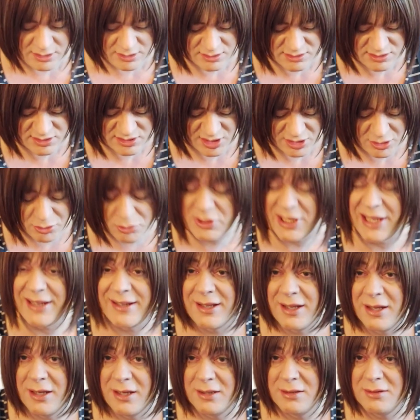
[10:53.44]
single
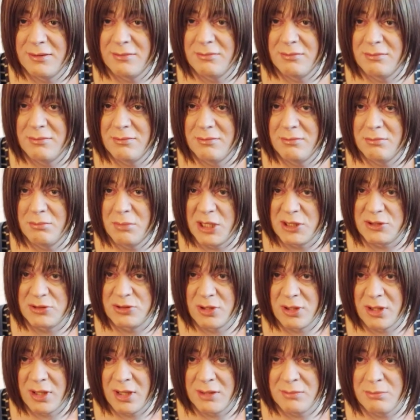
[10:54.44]
decker
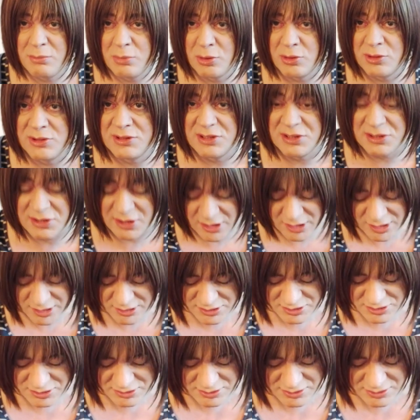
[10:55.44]
Metroline pointer
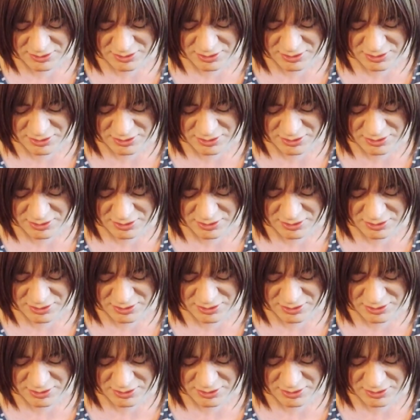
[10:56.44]
dart,